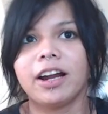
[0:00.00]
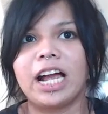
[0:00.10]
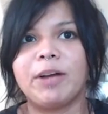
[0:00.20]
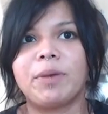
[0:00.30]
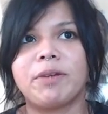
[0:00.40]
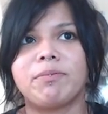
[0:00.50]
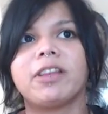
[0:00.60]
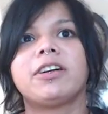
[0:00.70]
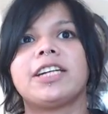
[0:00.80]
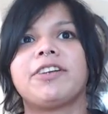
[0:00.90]
and my
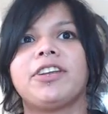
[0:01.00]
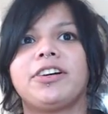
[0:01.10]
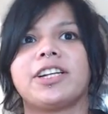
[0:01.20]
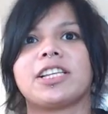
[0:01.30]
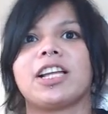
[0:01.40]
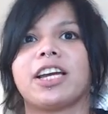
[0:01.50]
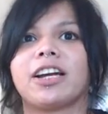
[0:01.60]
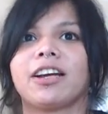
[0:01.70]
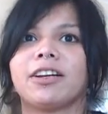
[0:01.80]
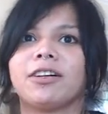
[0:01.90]
brother down there is like,
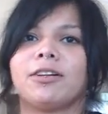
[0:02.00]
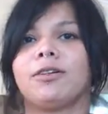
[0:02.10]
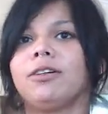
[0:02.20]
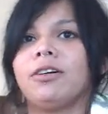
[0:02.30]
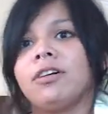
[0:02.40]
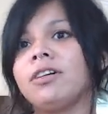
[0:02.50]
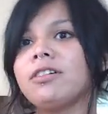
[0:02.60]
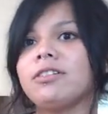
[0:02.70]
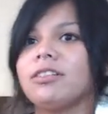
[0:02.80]
oh,